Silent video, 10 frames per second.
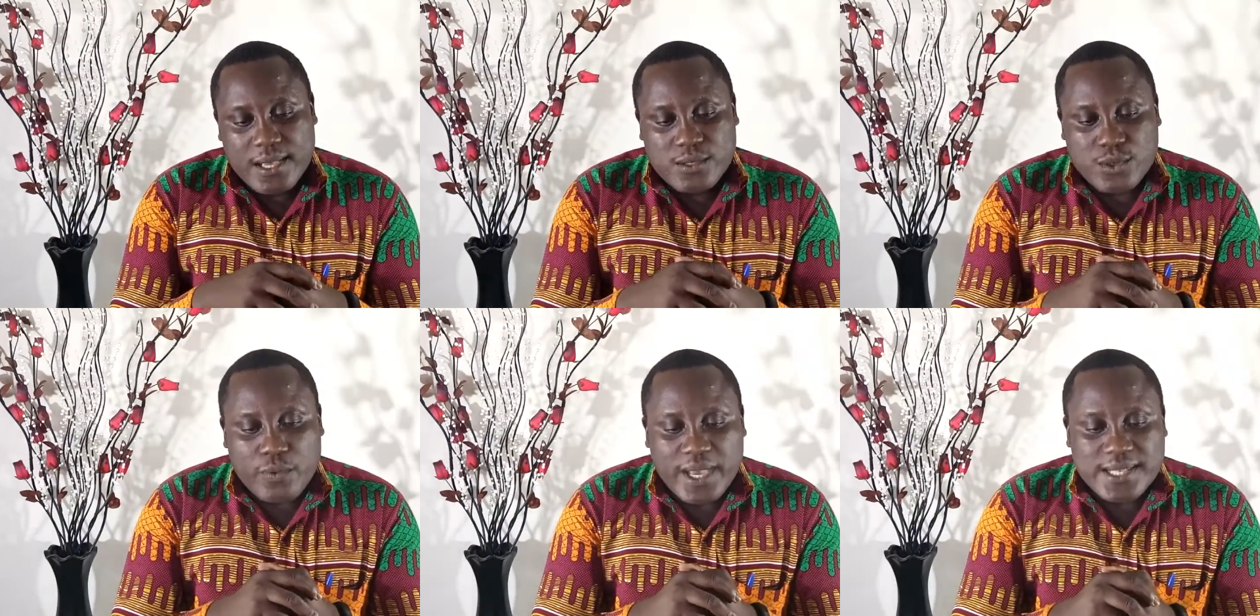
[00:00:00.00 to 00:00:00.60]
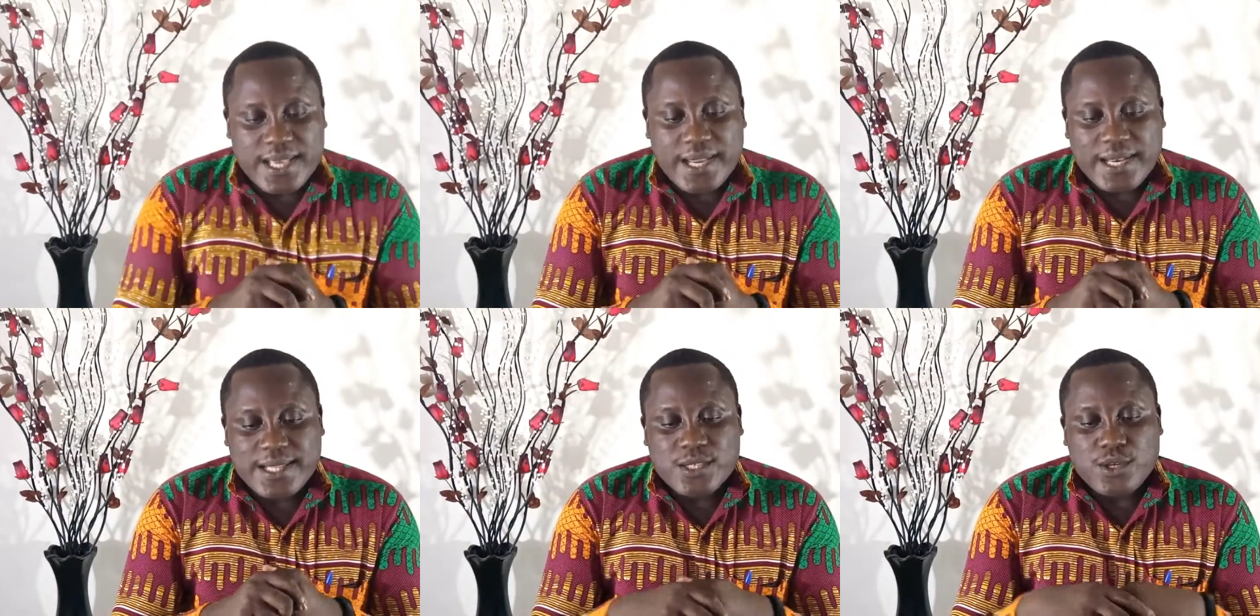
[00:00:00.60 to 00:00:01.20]
So we are saying
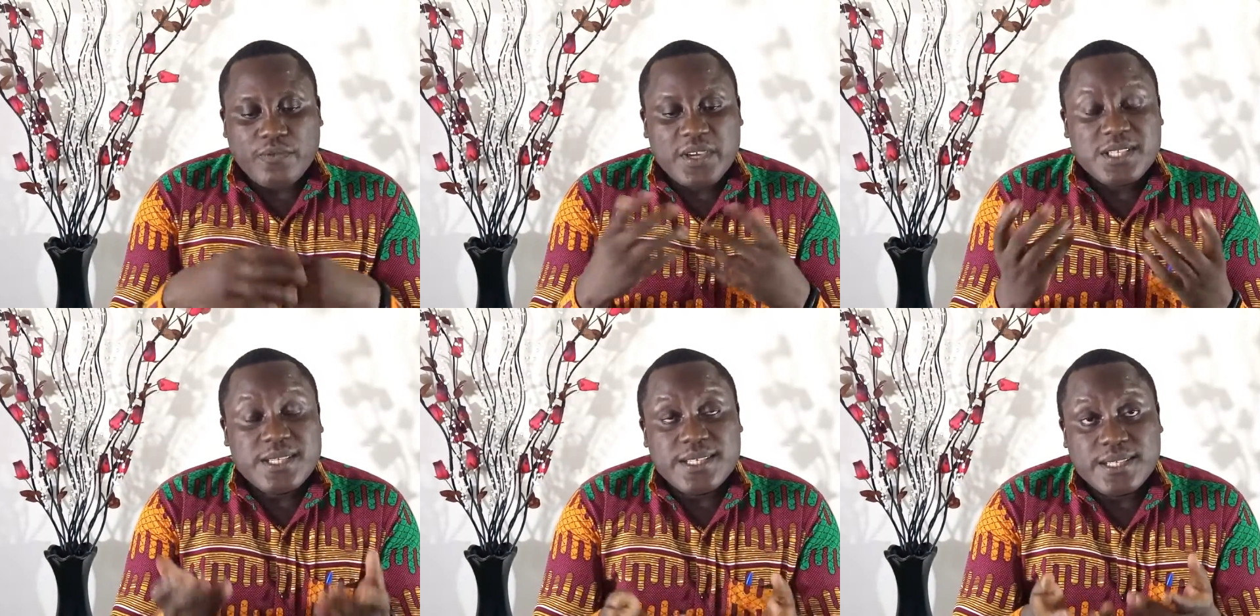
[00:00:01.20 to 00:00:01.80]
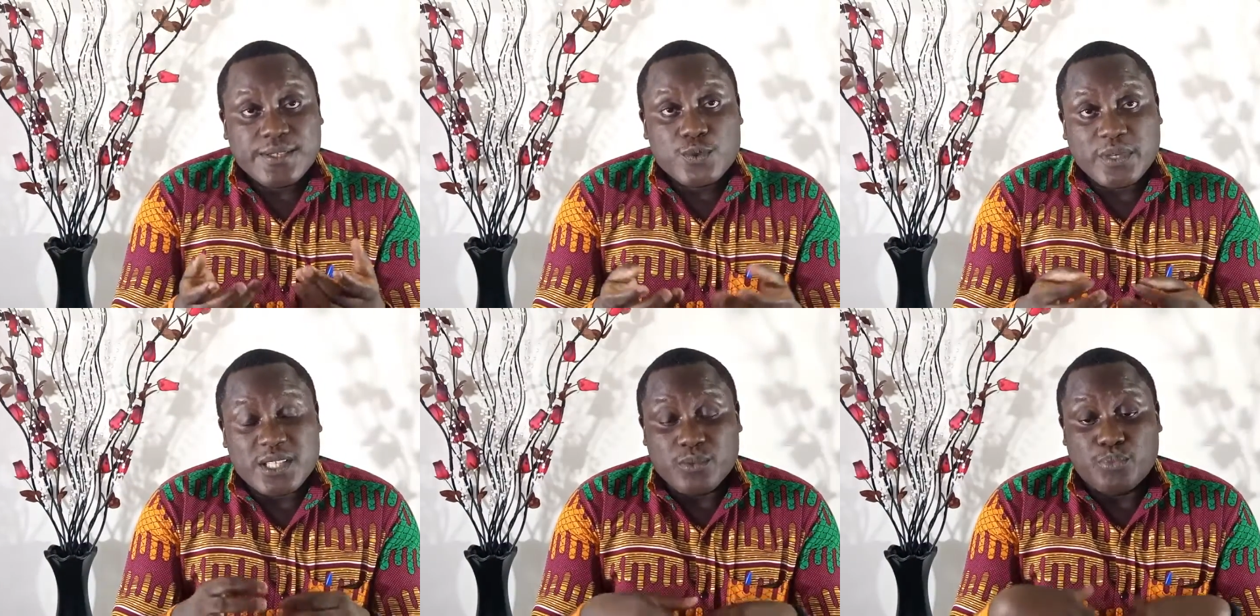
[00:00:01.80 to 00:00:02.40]
that innovation deals
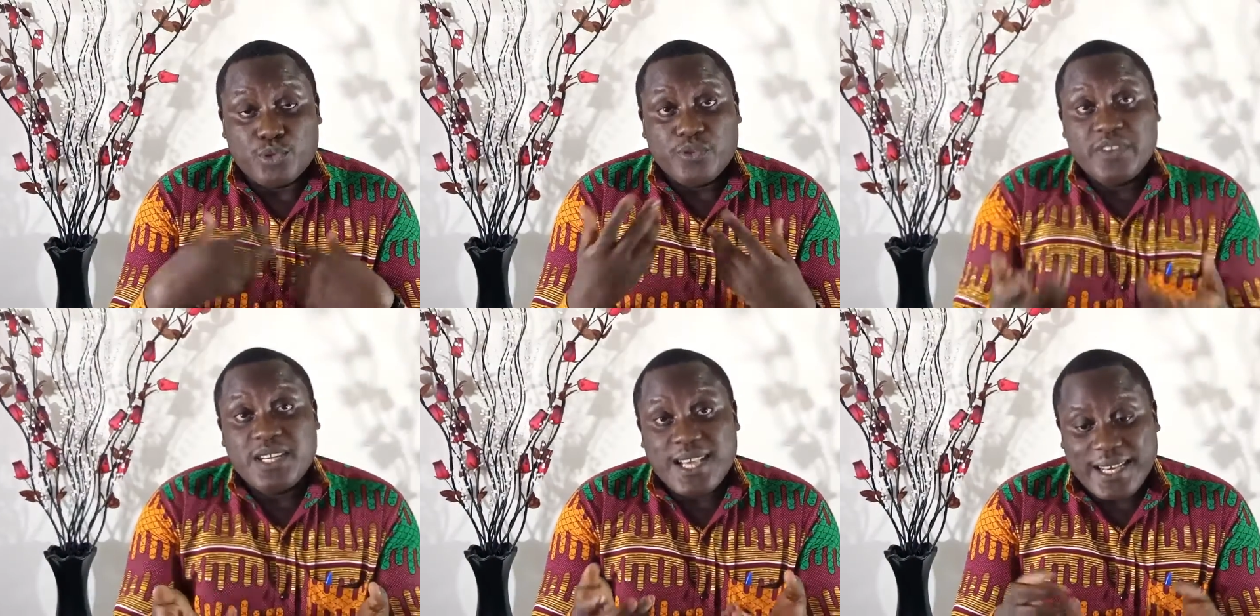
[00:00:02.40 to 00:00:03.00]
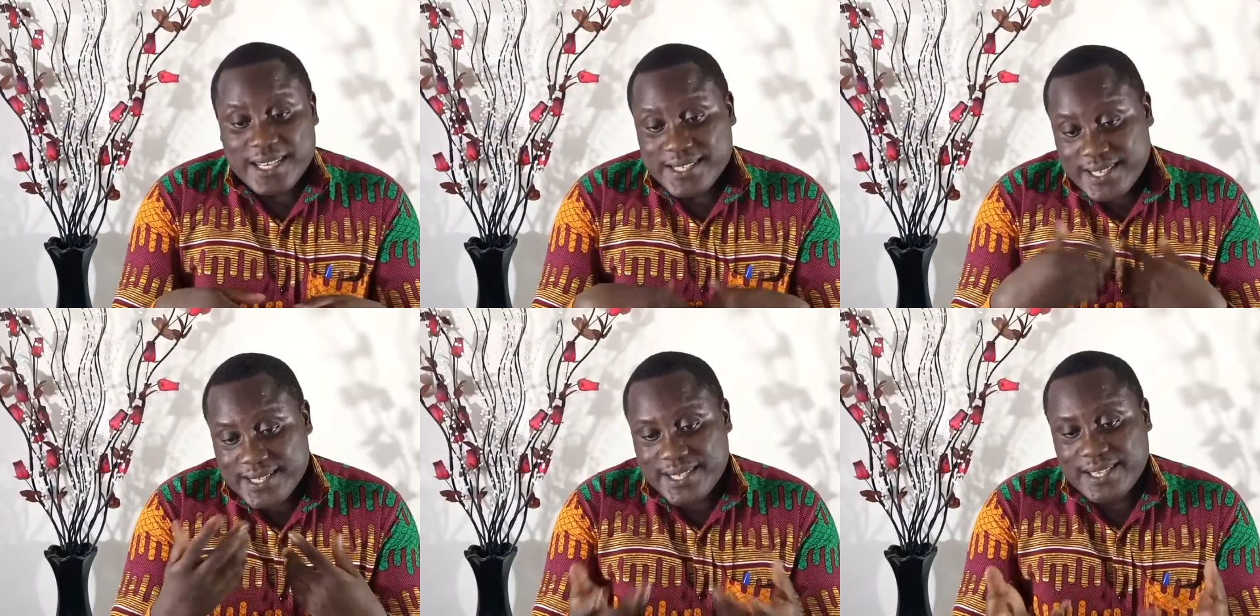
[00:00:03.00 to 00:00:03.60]
with improving an
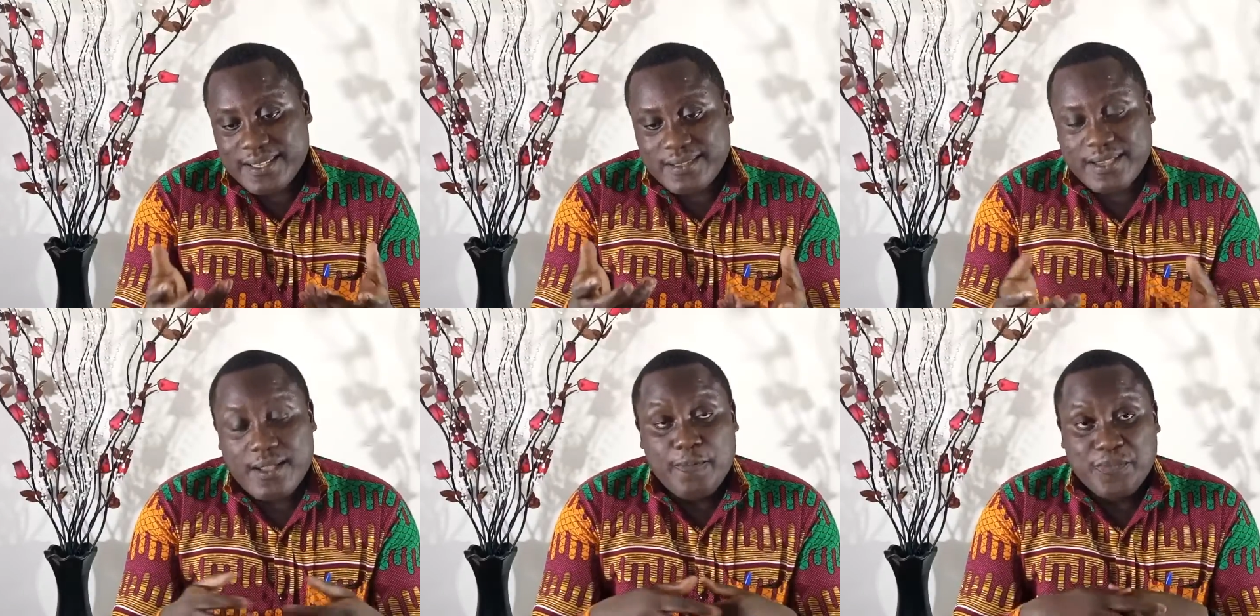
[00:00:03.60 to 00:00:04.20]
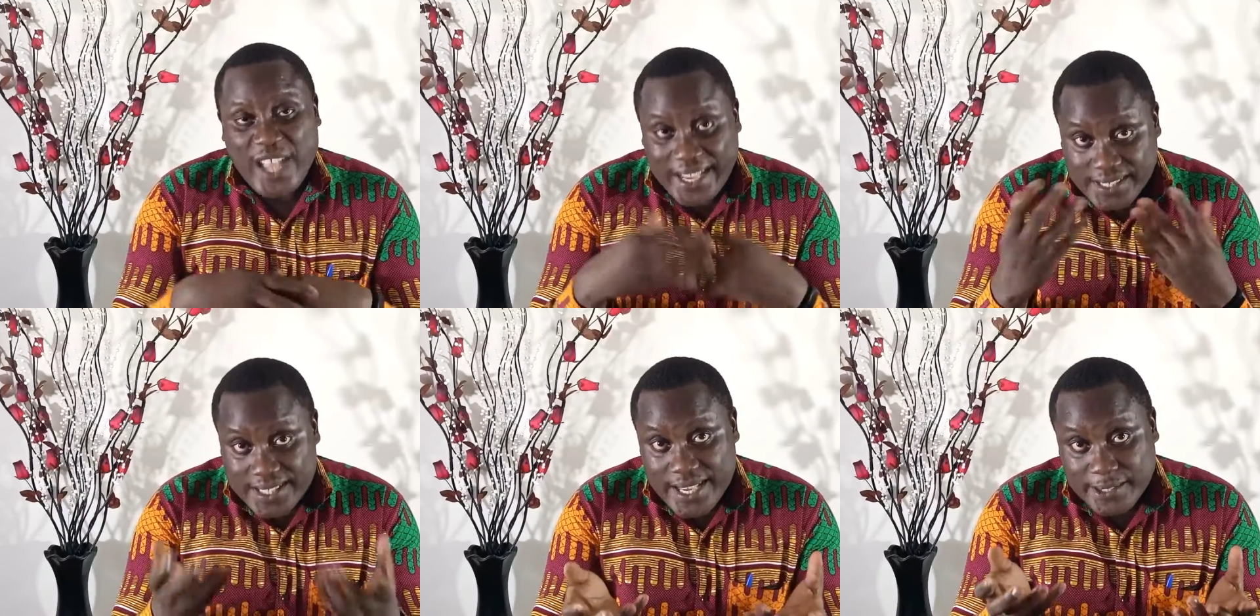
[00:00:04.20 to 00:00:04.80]
existing
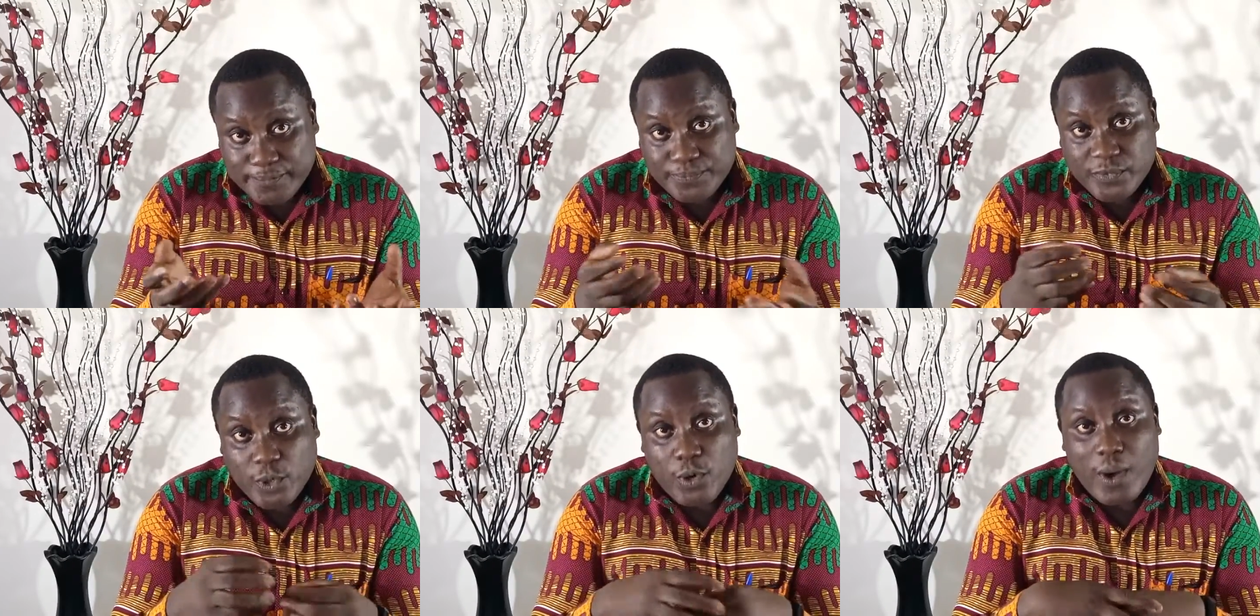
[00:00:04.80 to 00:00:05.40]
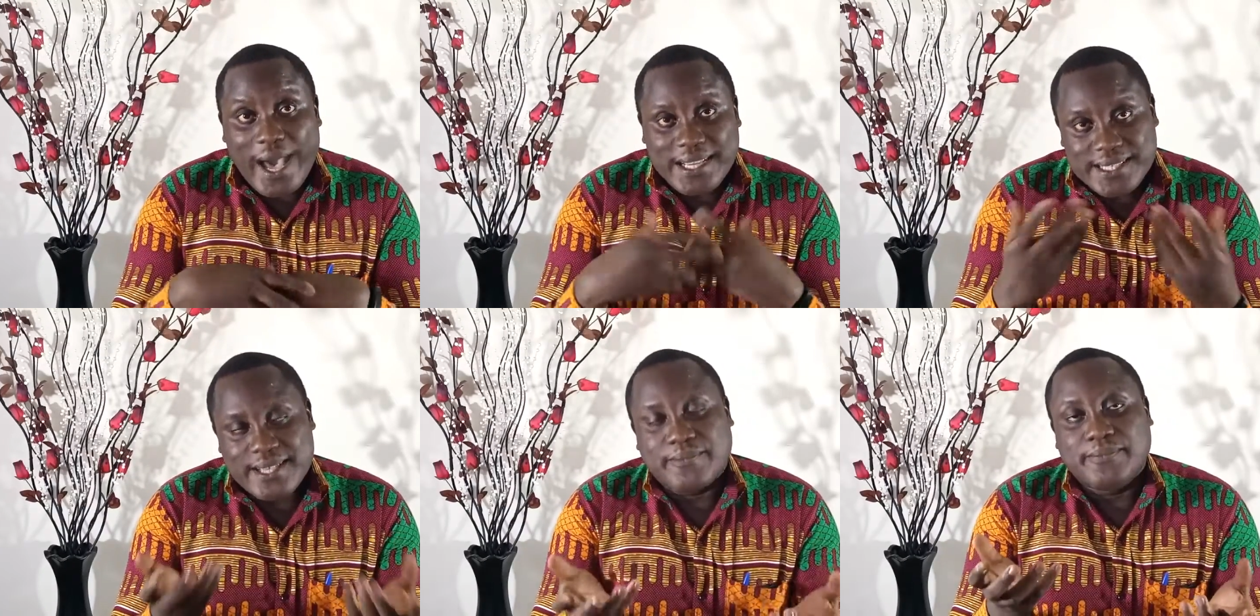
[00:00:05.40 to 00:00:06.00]
idea or
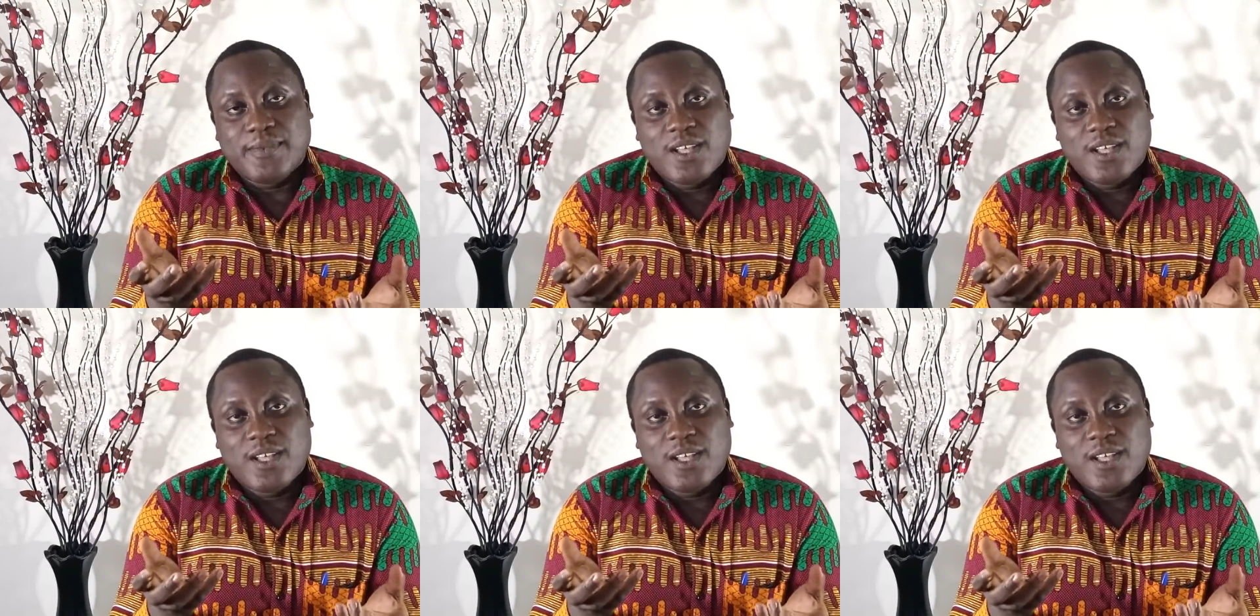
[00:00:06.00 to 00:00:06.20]
item